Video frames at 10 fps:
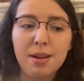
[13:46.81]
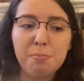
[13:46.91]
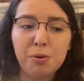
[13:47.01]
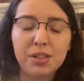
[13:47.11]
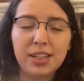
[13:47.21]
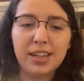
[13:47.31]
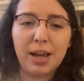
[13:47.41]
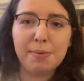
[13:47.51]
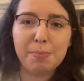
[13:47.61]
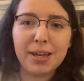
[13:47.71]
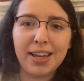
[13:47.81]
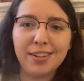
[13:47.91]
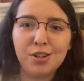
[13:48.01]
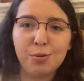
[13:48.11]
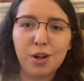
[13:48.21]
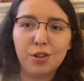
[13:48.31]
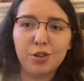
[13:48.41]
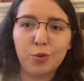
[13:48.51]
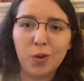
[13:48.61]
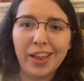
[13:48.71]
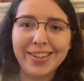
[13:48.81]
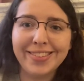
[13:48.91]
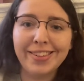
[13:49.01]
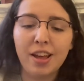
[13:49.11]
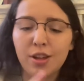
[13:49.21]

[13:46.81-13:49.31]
Most of the time I'm paying $2 or less.